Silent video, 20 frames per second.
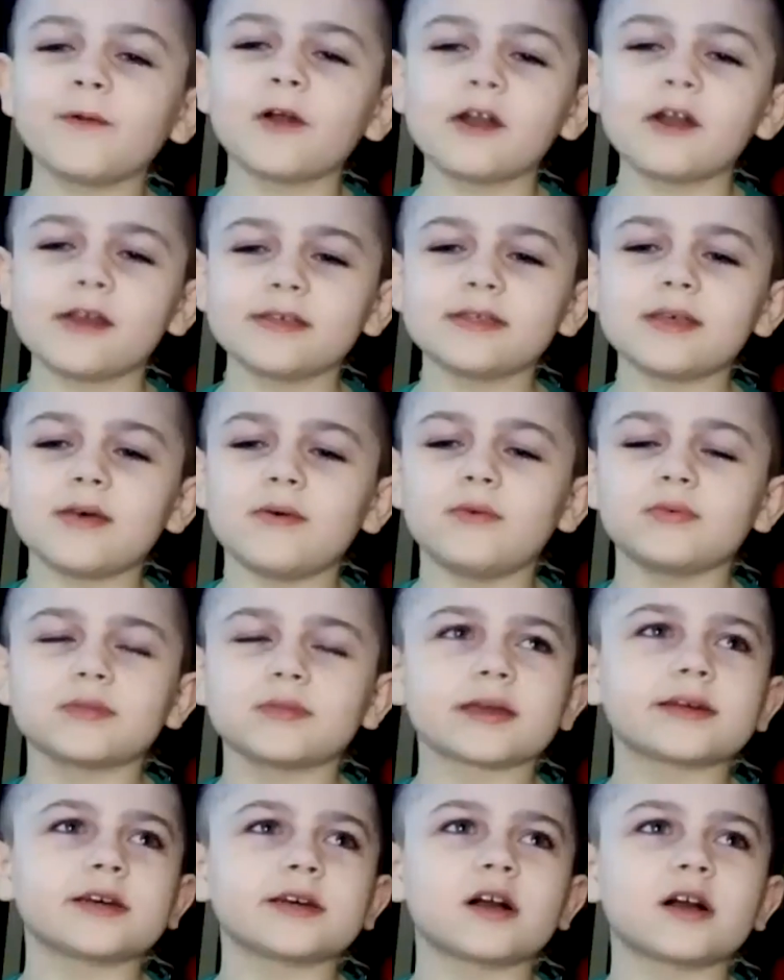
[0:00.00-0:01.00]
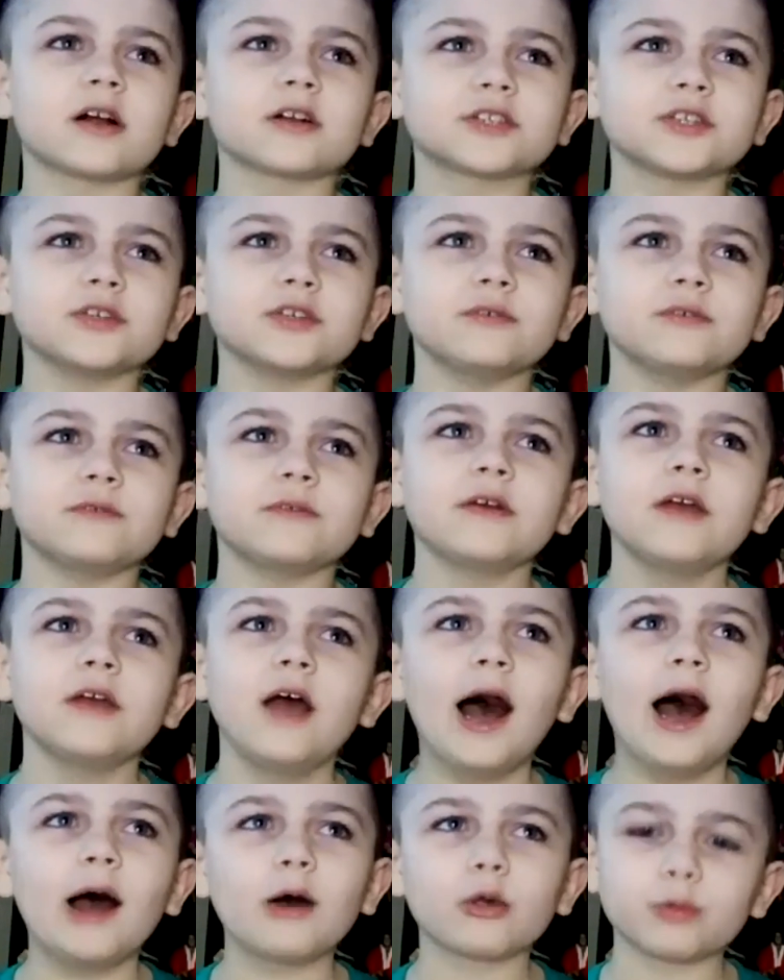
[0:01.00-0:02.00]
part is it was like a cartoon.
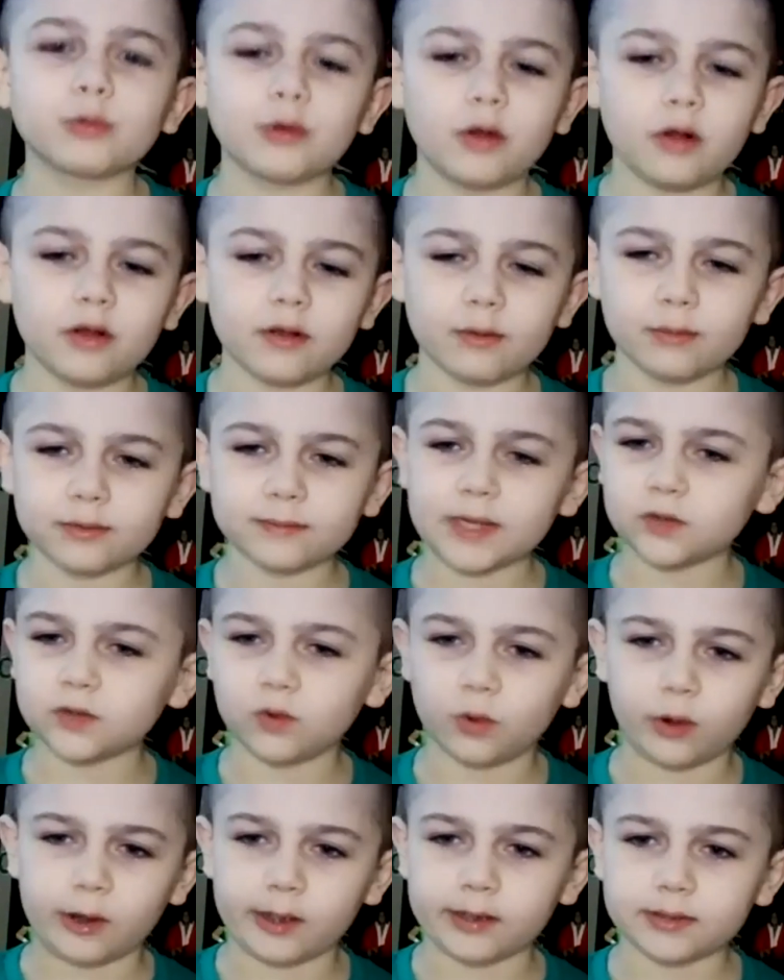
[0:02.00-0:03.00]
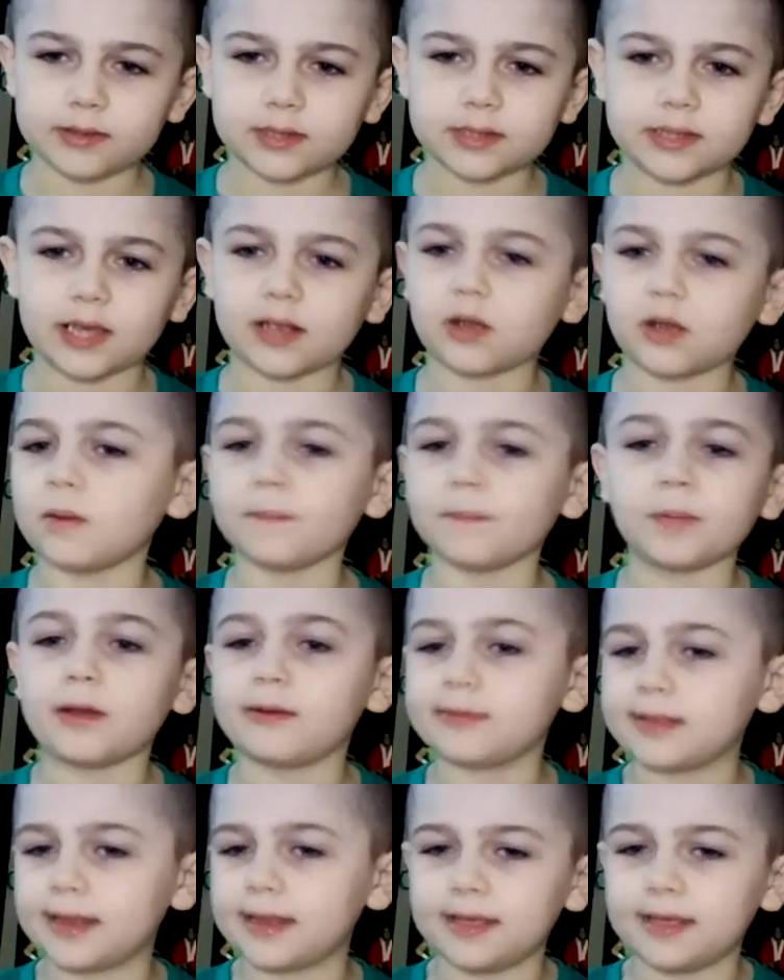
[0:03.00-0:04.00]
I was playing with my toys because I couldn't play
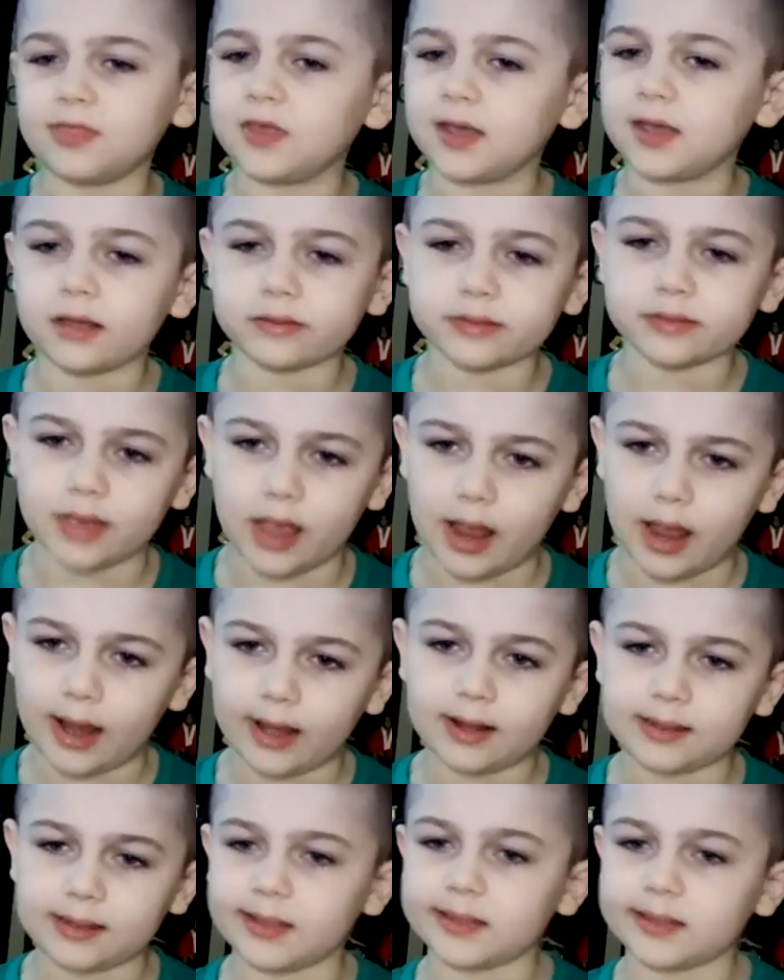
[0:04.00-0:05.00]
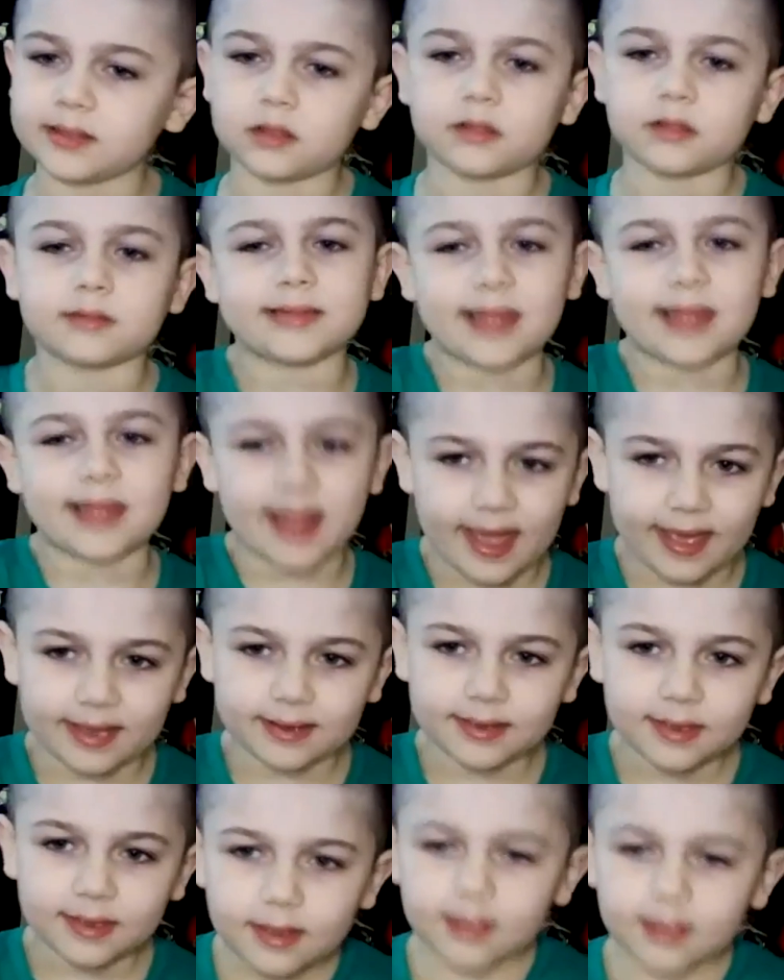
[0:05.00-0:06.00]
with anything outside and that's the
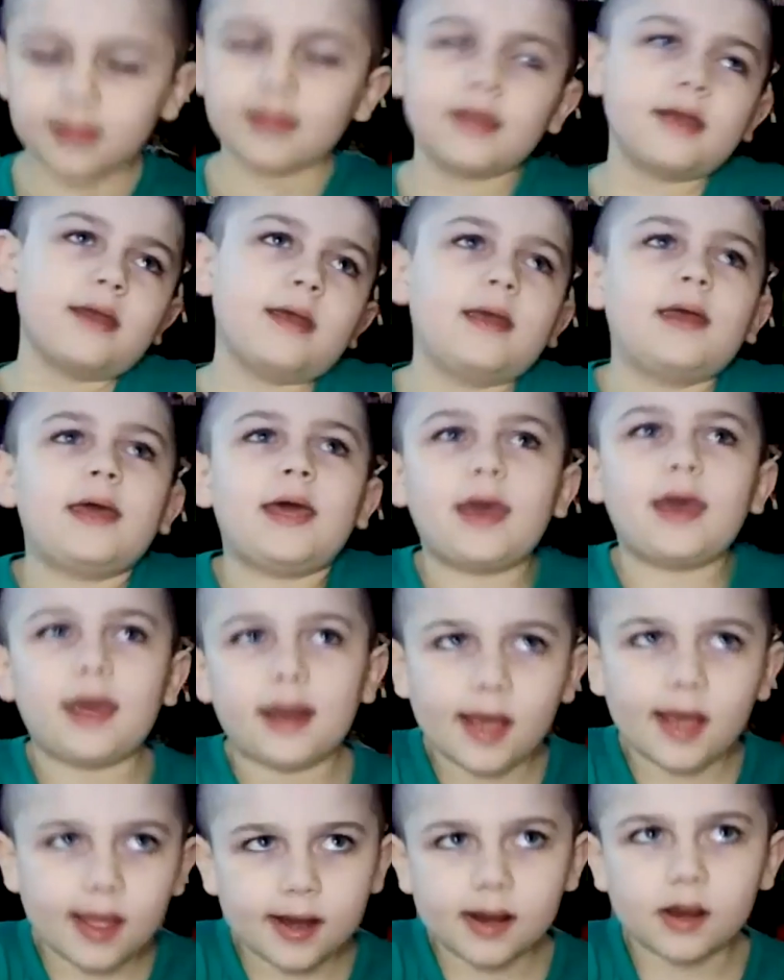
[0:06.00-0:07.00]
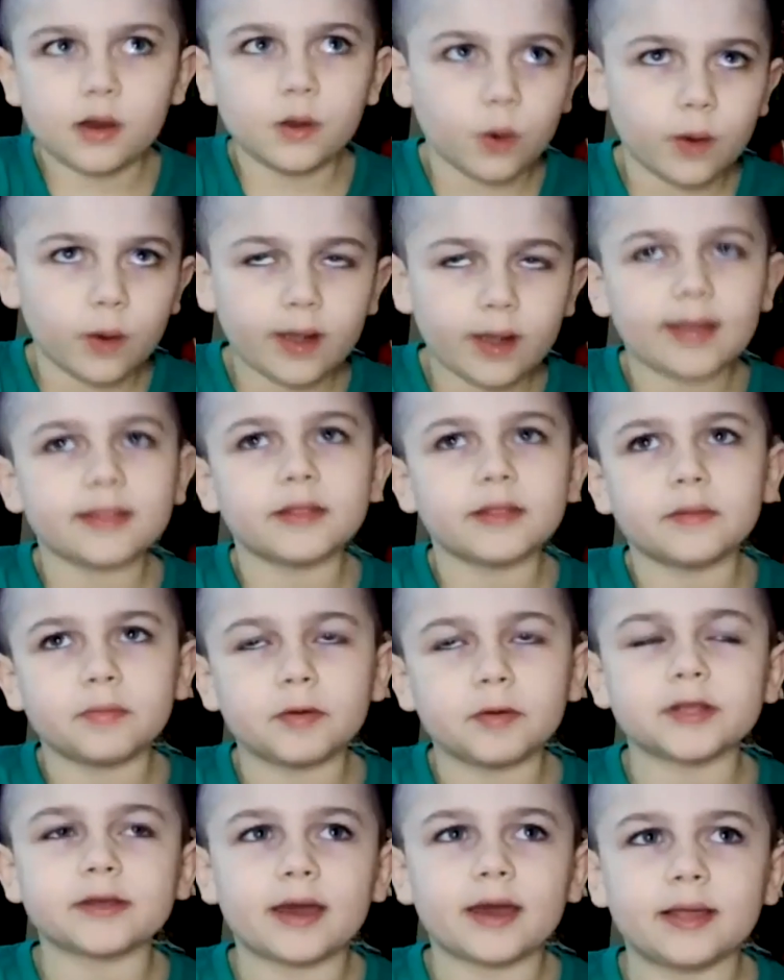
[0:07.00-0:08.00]
tag. And I didn't know I had the
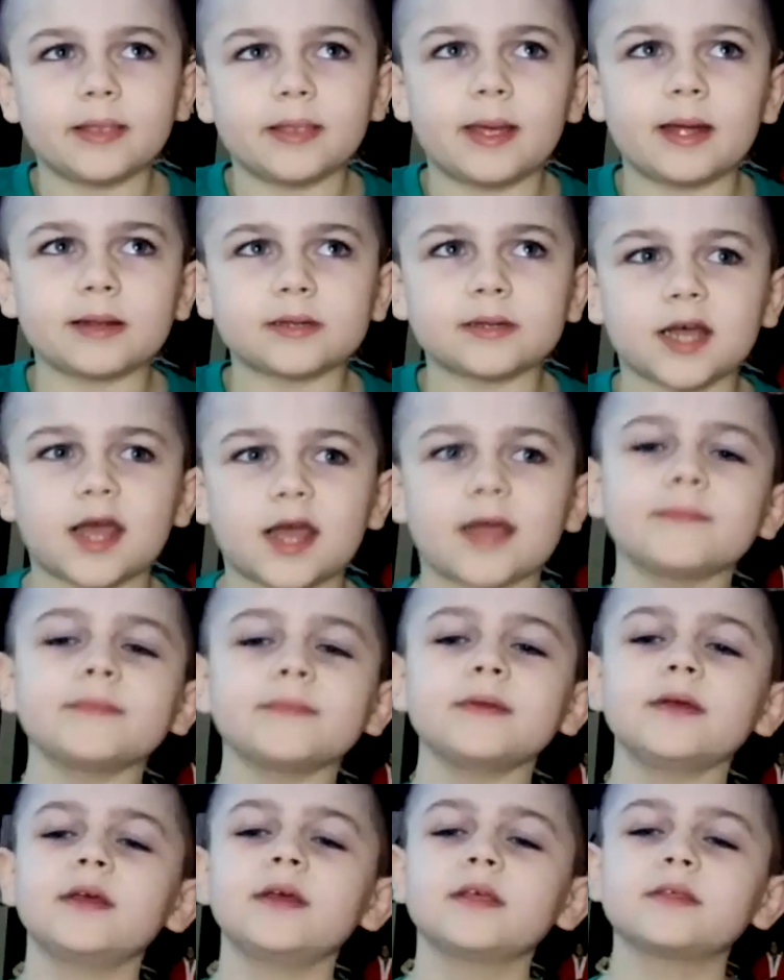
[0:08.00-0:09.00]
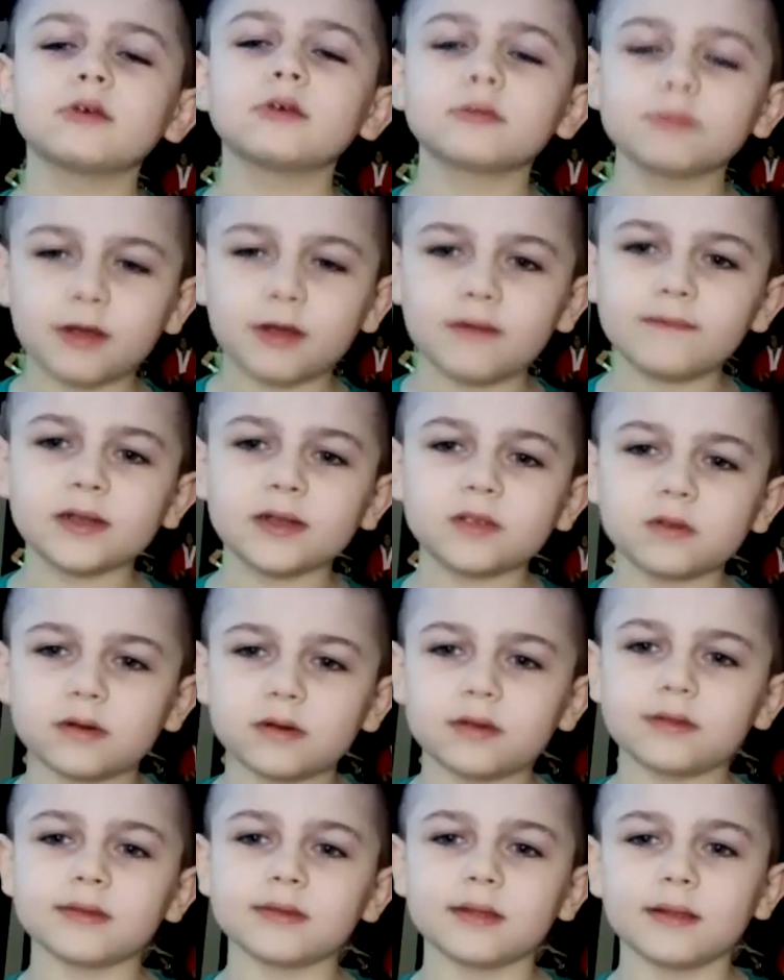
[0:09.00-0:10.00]
toy tag in that time. So I was playing with my
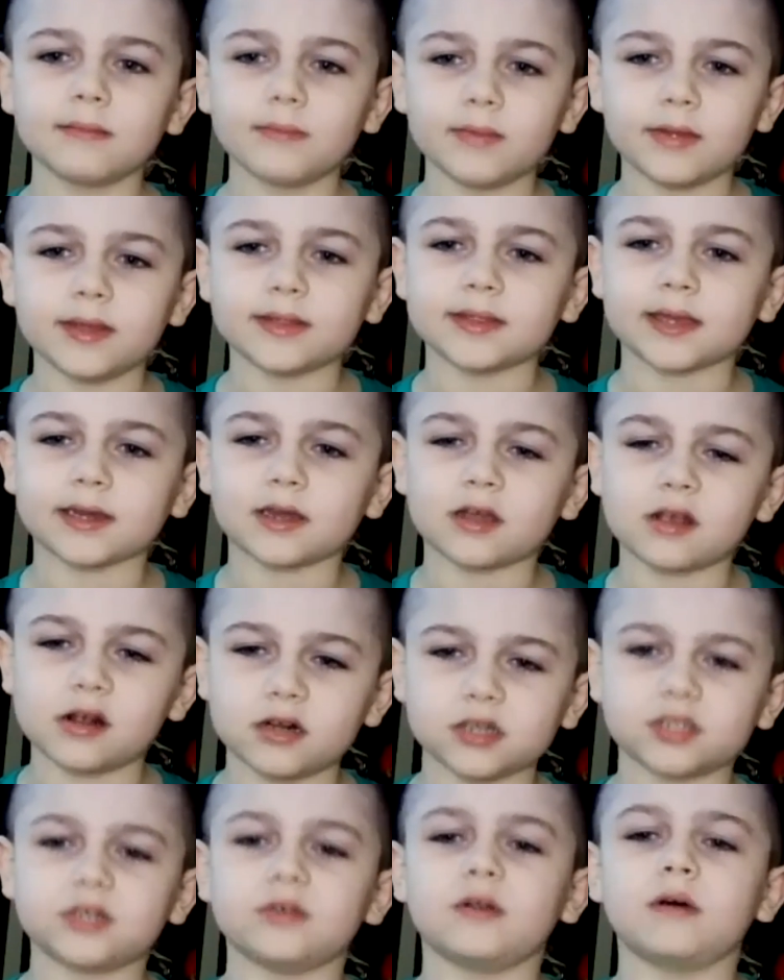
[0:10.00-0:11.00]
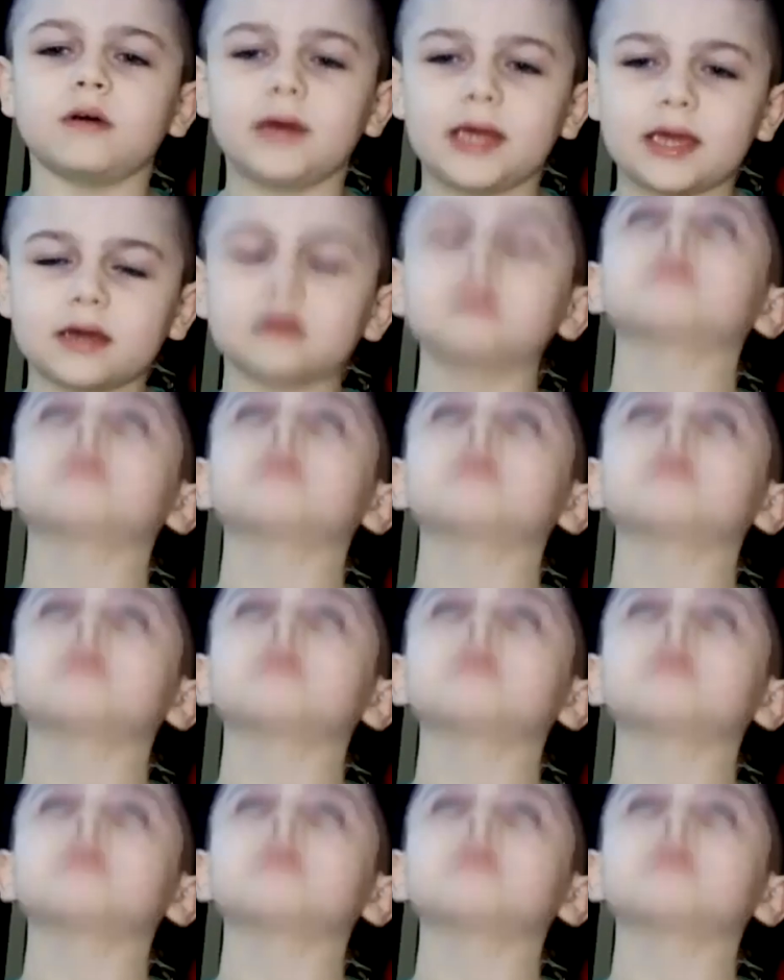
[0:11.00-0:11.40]
toys. It's like a cartoon. I'm like,